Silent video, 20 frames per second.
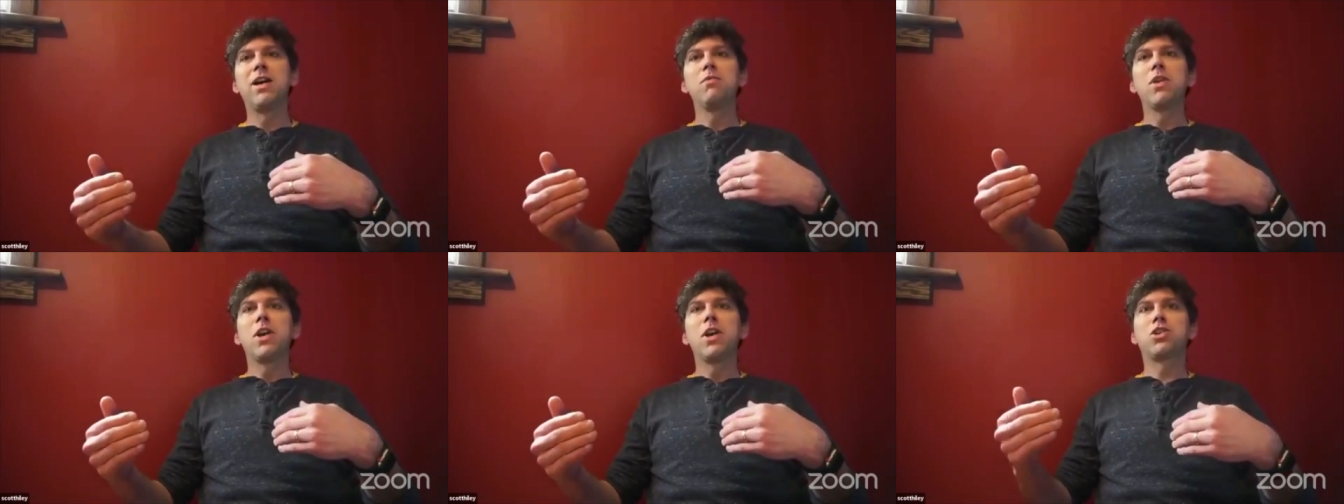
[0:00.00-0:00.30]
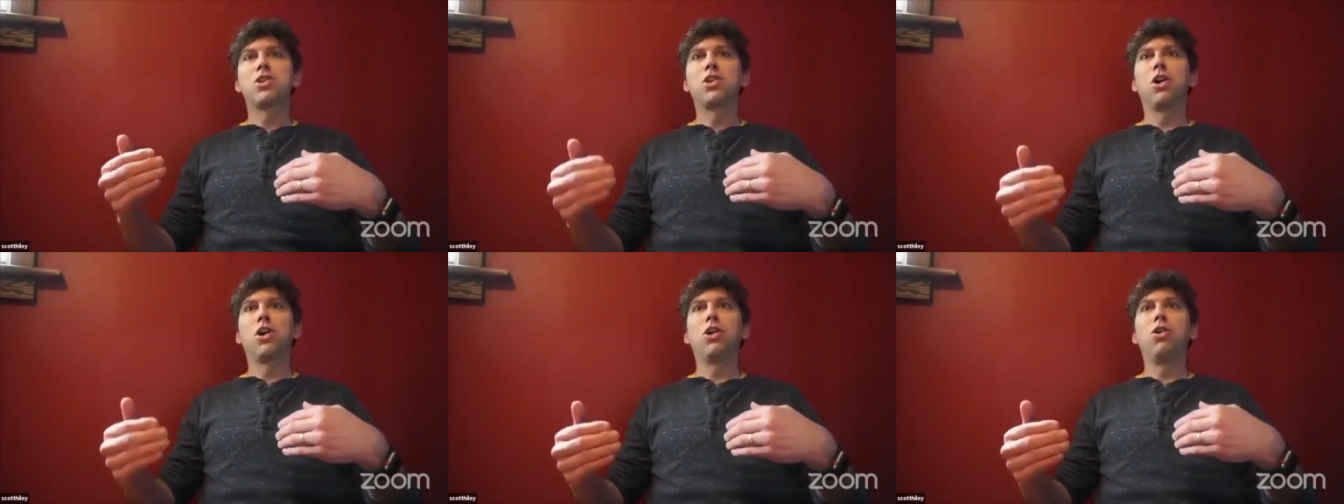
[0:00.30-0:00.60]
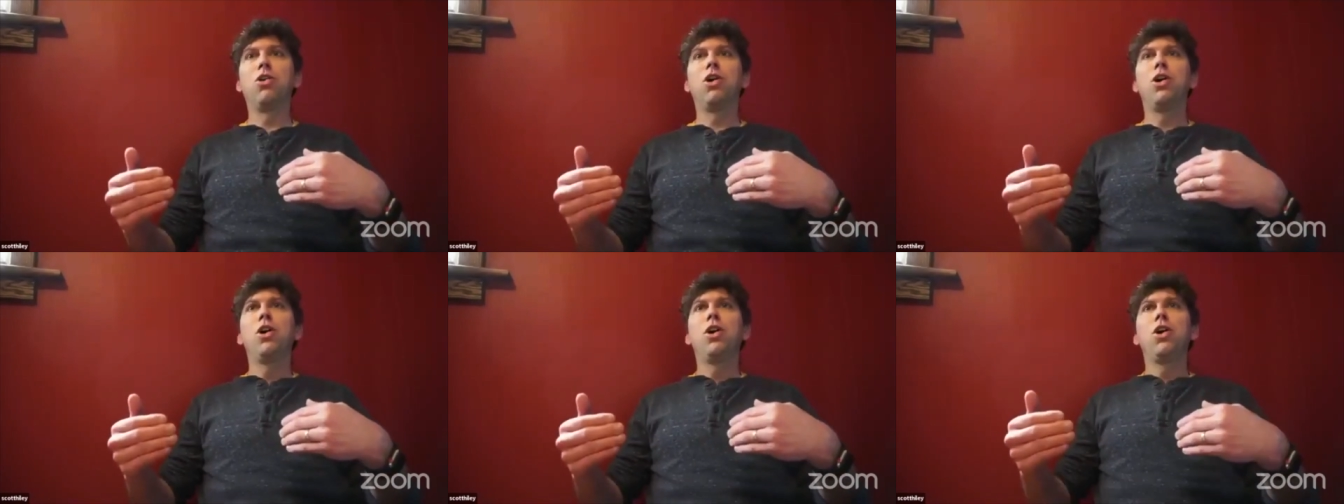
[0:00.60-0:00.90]
So
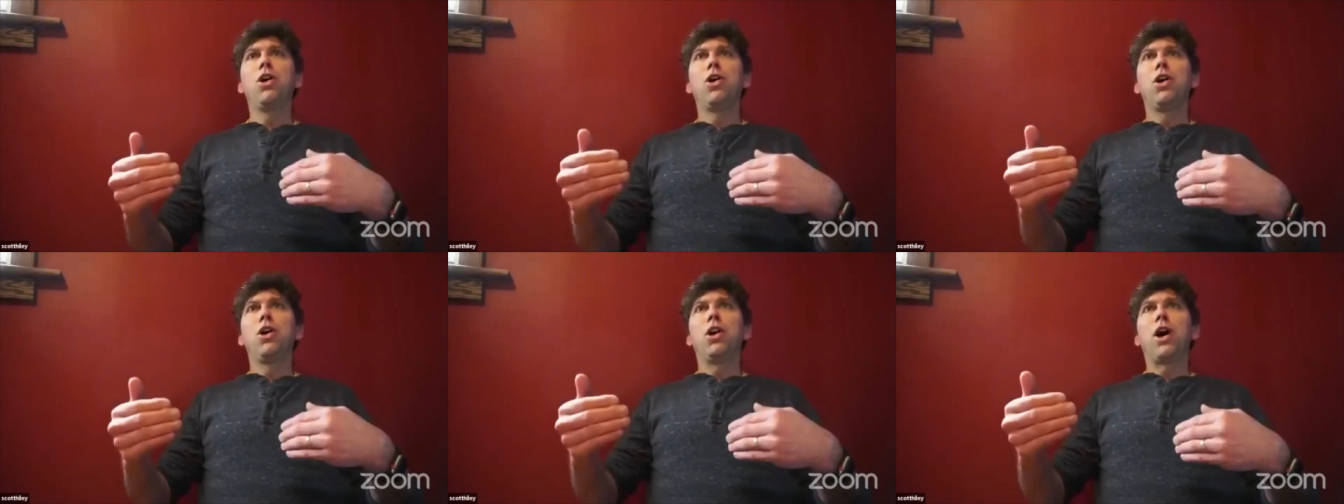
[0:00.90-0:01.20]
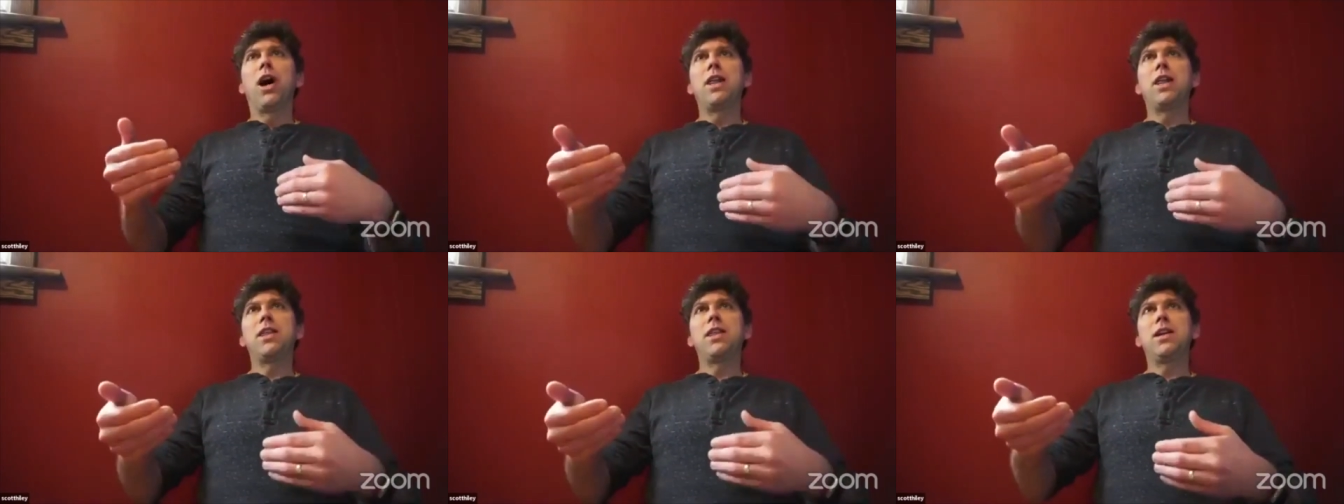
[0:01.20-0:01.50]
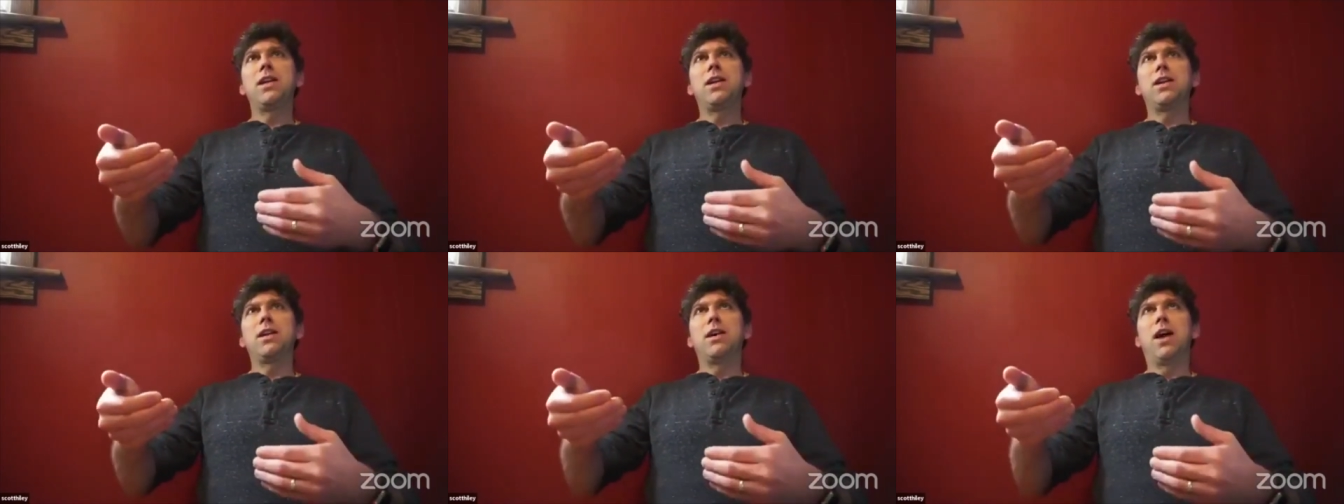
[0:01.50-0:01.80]
I
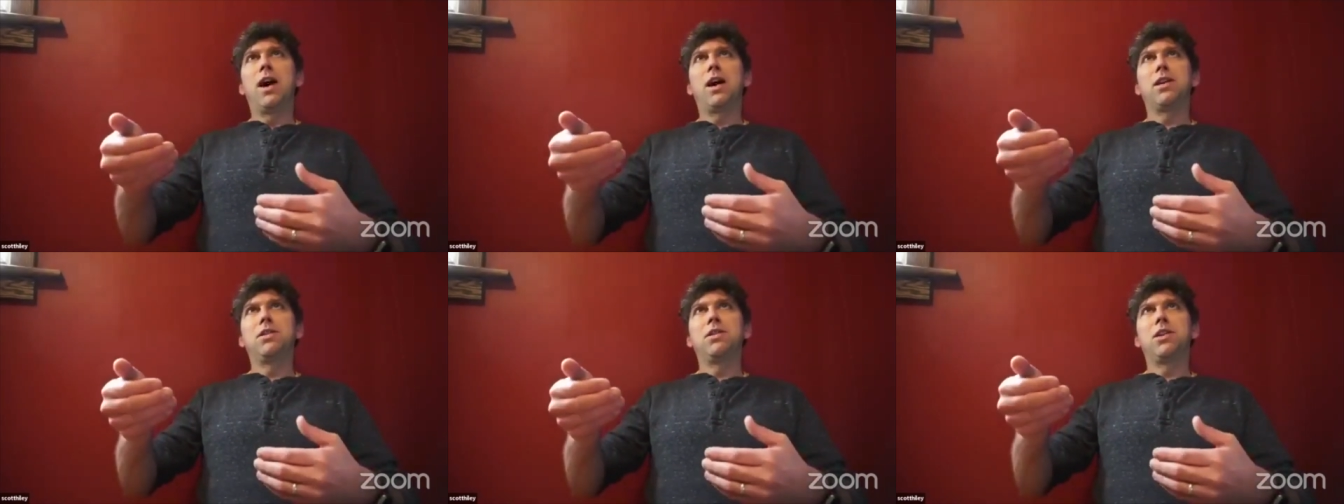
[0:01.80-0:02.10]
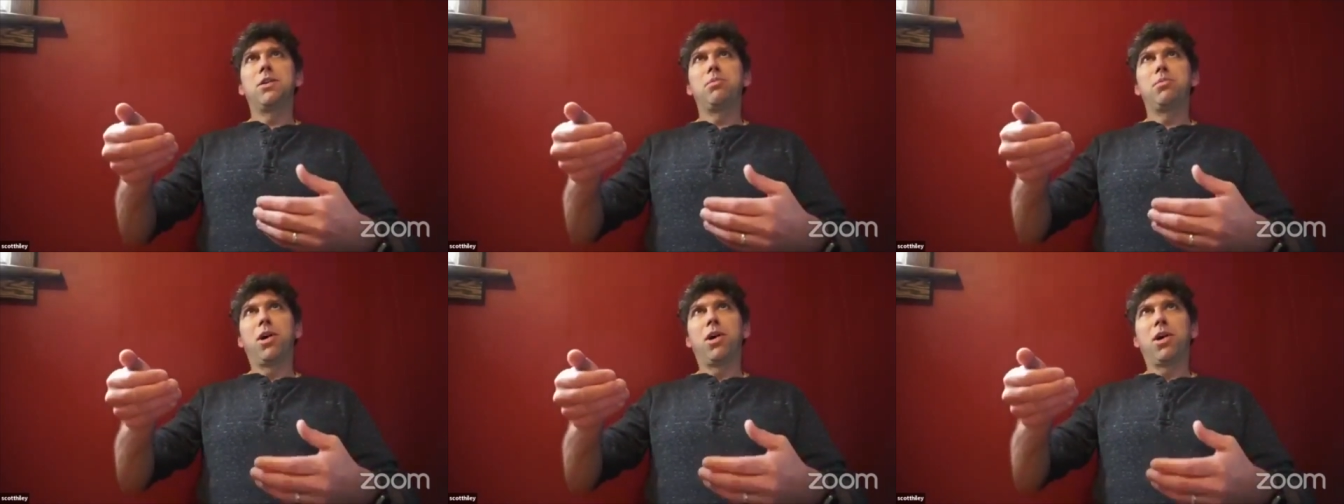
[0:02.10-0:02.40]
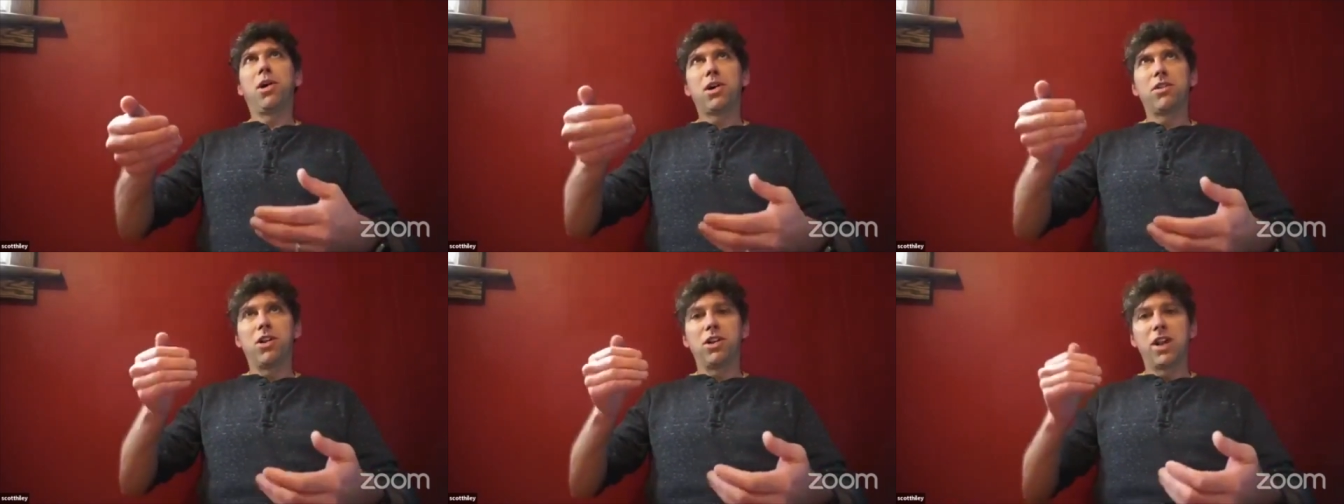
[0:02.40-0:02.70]
think on the part
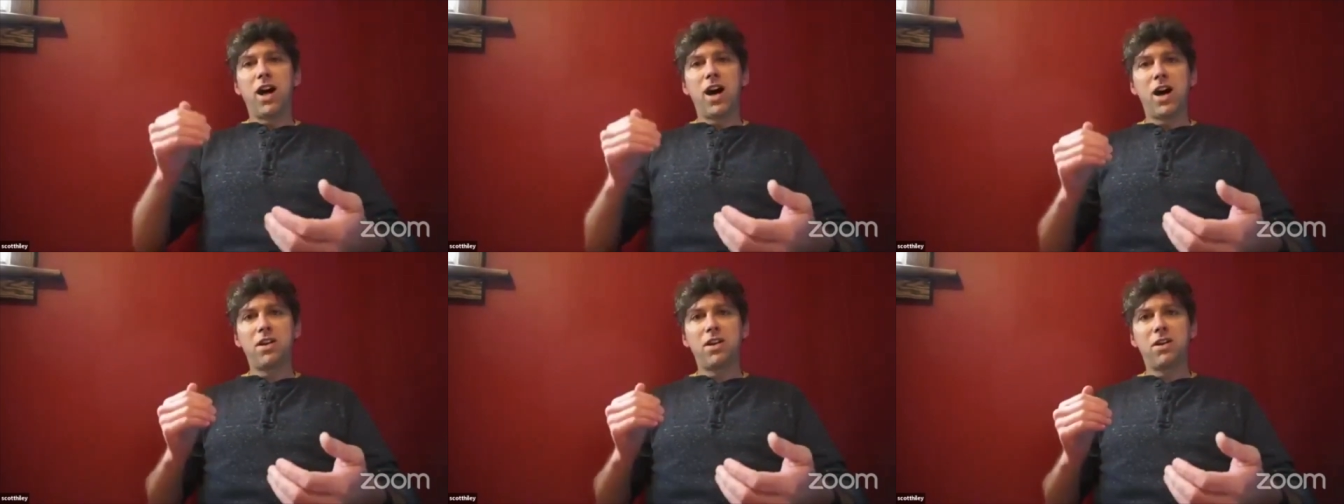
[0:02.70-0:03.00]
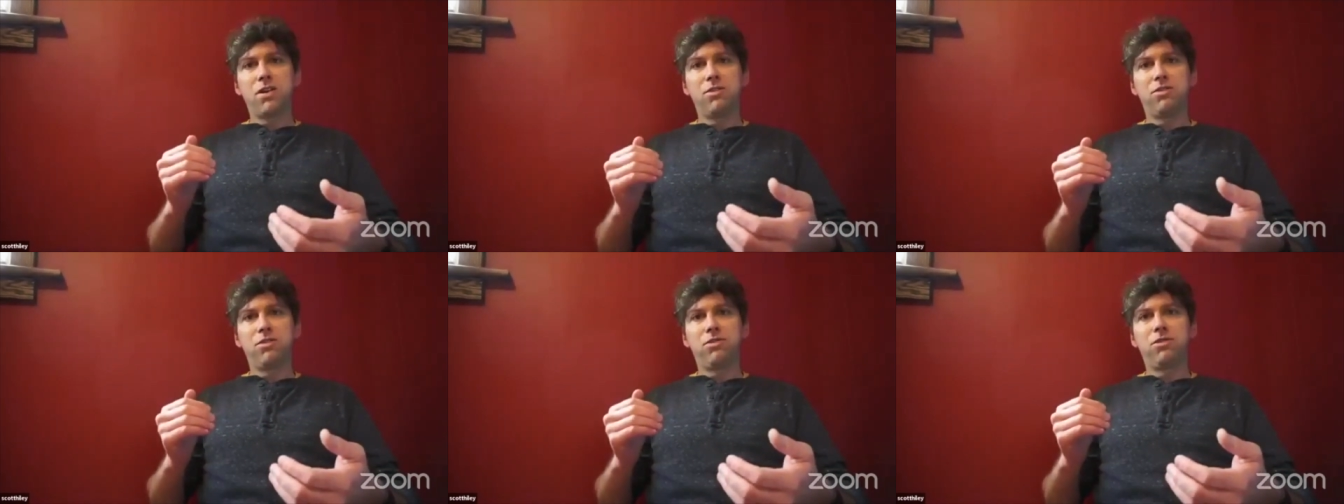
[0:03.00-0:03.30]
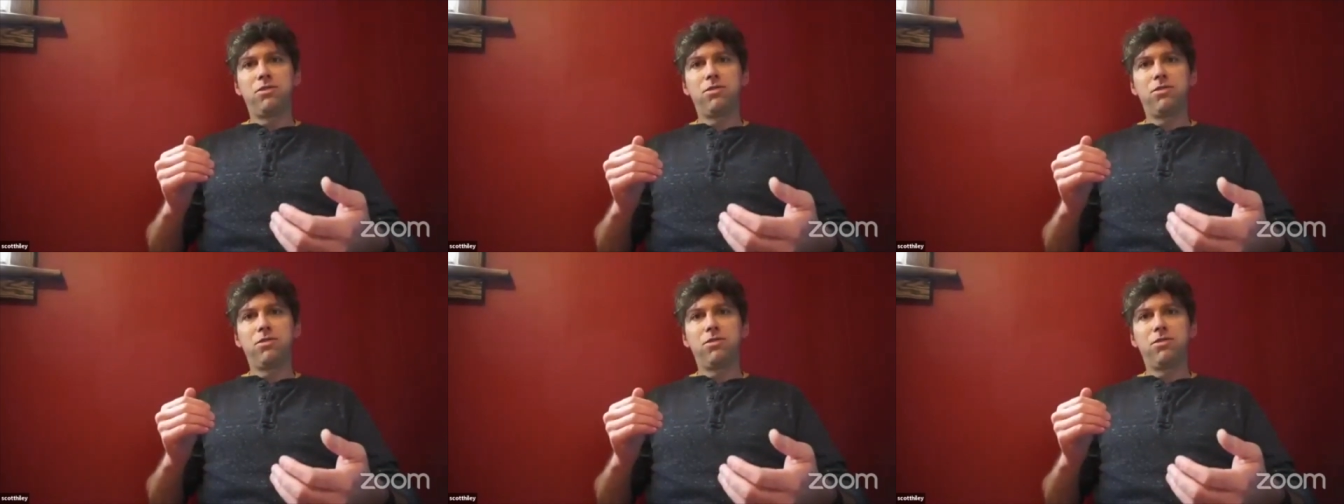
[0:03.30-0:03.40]
of a lot of